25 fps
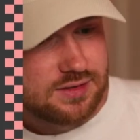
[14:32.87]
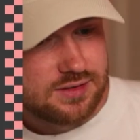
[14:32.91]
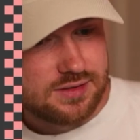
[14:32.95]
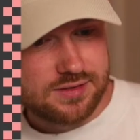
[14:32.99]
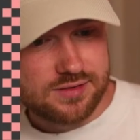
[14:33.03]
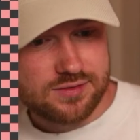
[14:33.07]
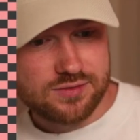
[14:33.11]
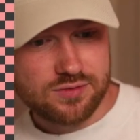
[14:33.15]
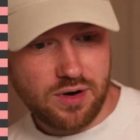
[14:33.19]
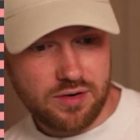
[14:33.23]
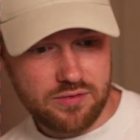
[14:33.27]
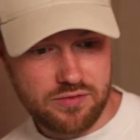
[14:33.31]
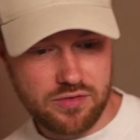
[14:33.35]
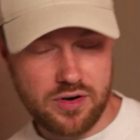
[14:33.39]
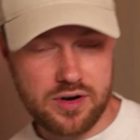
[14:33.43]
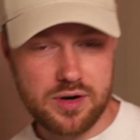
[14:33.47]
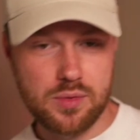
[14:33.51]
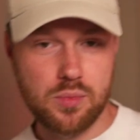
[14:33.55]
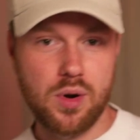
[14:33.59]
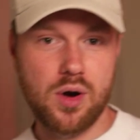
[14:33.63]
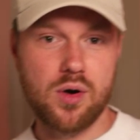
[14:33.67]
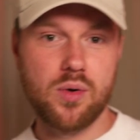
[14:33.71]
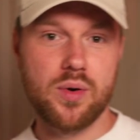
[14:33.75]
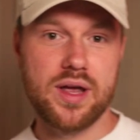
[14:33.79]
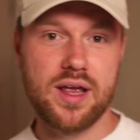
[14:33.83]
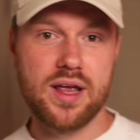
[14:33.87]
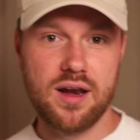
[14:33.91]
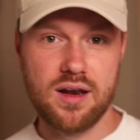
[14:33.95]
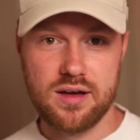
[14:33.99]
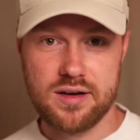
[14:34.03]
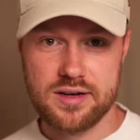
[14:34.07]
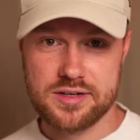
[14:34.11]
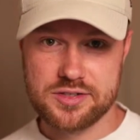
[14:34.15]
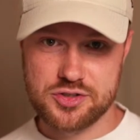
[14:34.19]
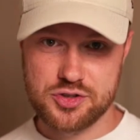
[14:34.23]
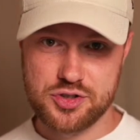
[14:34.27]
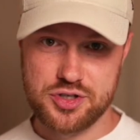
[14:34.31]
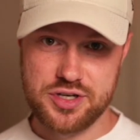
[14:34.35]
Ran very well here
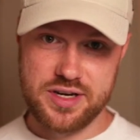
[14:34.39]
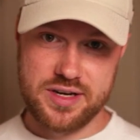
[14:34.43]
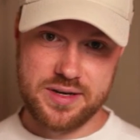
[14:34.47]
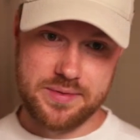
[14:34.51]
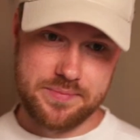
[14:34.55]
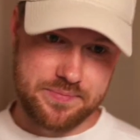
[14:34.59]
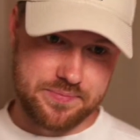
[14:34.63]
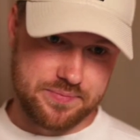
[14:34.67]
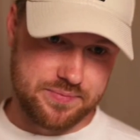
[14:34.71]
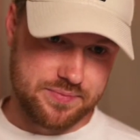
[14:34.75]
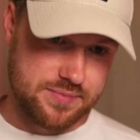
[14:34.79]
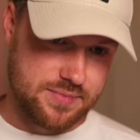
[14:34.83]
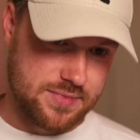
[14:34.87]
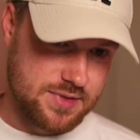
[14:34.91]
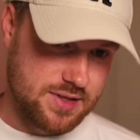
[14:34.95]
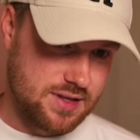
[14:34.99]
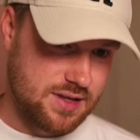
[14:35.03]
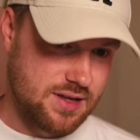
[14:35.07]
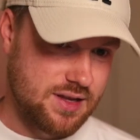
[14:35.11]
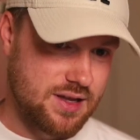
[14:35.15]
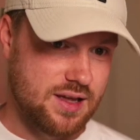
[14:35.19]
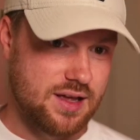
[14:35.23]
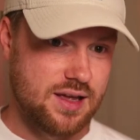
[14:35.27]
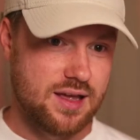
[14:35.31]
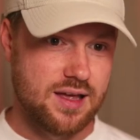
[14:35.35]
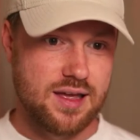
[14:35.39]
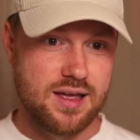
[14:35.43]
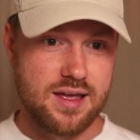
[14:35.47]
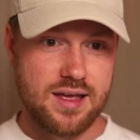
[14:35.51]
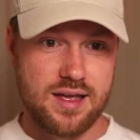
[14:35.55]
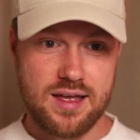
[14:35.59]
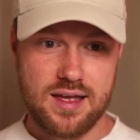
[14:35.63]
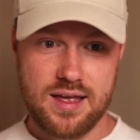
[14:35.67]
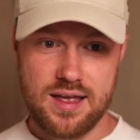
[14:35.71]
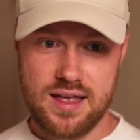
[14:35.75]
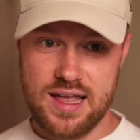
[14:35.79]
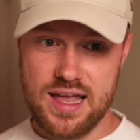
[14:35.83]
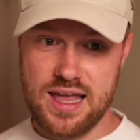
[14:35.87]
last year.
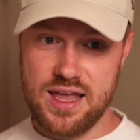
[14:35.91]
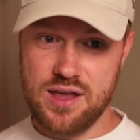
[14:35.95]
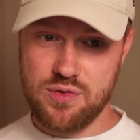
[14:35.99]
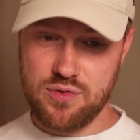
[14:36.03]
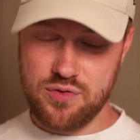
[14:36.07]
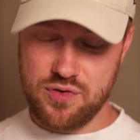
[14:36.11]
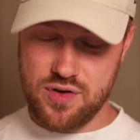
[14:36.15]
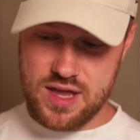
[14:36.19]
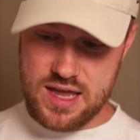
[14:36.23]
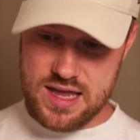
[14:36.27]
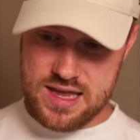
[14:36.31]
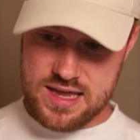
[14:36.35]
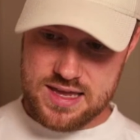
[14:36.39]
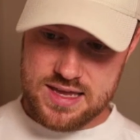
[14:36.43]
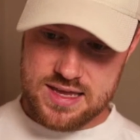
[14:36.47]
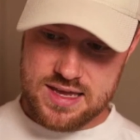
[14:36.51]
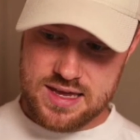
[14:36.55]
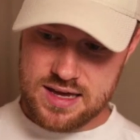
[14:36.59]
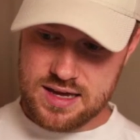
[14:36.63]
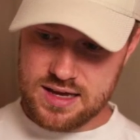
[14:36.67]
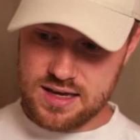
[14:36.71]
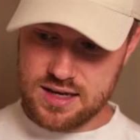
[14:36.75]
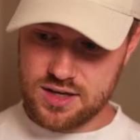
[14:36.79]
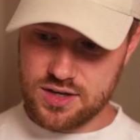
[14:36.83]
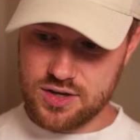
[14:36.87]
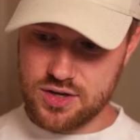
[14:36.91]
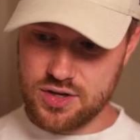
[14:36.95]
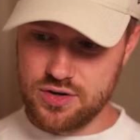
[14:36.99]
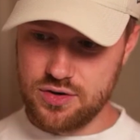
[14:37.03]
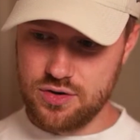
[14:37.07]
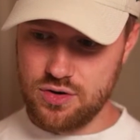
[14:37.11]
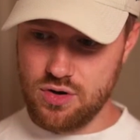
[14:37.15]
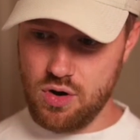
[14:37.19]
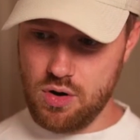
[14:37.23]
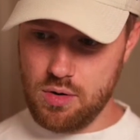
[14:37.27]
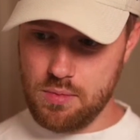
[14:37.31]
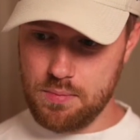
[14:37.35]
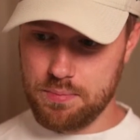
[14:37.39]
If he
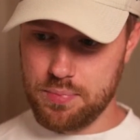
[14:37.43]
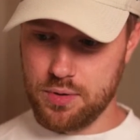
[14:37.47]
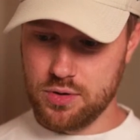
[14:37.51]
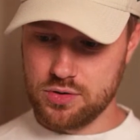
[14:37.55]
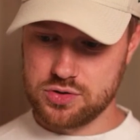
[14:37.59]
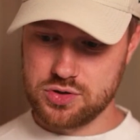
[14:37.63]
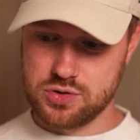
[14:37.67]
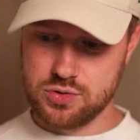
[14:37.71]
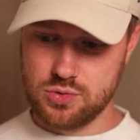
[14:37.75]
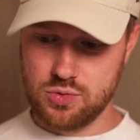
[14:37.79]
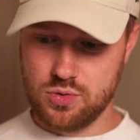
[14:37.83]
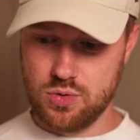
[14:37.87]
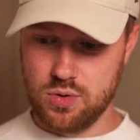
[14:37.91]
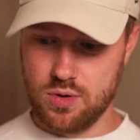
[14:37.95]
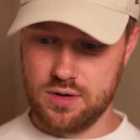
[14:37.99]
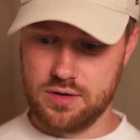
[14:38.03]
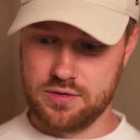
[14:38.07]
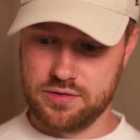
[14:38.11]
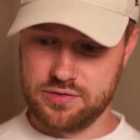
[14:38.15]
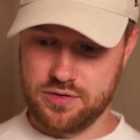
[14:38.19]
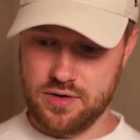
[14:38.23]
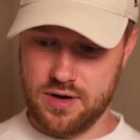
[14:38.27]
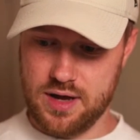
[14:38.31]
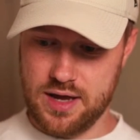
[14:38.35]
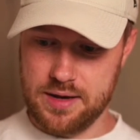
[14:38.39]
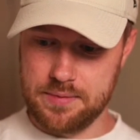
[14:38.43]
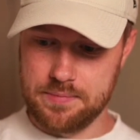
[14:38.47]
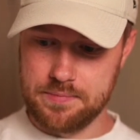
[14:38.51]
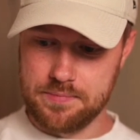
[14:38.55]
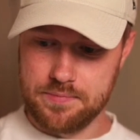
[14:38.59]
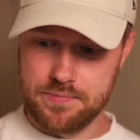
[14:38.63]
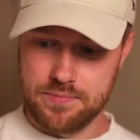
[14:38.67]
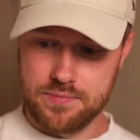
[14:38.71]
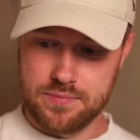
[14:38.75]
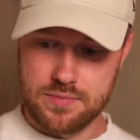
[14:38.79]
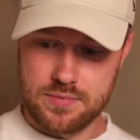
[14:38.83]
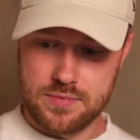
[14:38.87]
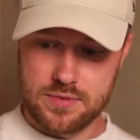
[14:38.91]
cannot bottle qualifying,
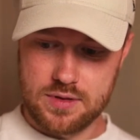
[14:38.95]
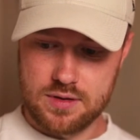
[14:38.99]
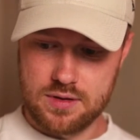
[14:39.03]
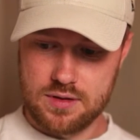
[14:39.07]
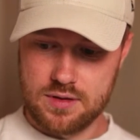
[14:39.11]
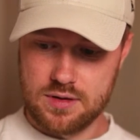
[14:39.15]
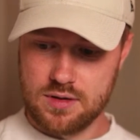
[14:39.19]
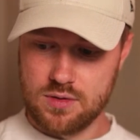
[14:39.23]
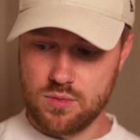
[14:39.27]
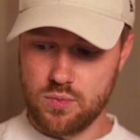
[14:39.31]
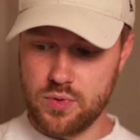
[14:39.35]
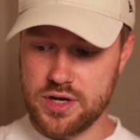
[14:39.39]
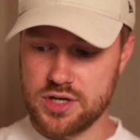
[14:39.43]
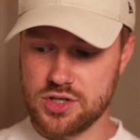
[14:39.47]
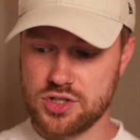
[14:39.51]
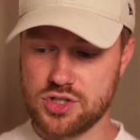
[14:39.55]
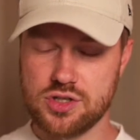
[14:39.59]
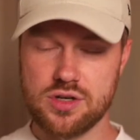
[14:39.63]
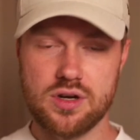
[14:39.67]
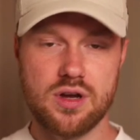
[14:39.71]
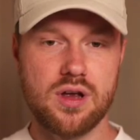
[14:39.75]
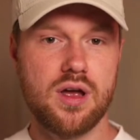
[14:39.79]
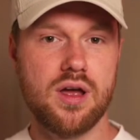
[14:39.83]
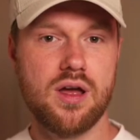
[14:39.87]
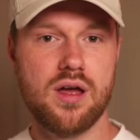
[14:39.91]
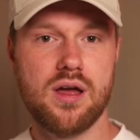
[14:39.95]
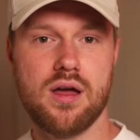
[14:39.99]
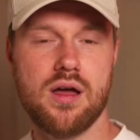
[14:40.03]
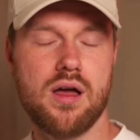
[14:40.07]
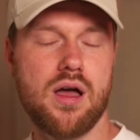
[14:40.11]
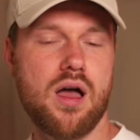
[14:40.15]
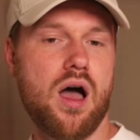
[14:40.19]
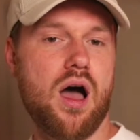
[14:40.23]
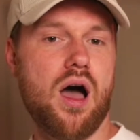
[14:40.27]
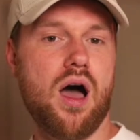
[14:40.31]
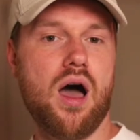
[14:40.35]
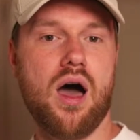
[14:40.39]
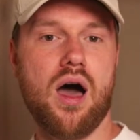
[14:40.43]
which
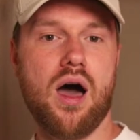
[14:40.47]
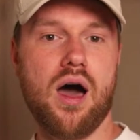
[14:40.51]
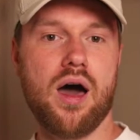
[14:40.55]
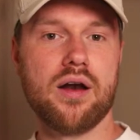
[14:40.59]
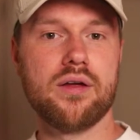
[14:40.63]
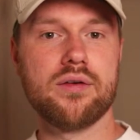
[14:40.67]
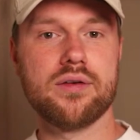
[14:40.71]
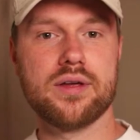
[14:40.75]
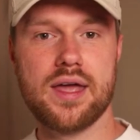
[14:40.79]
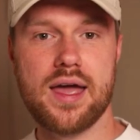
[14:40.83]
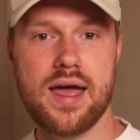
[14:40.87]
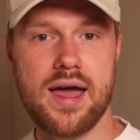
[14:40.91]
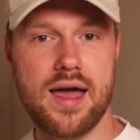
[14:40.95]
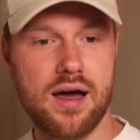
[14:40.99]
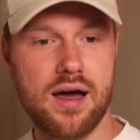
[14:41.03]
I don't care,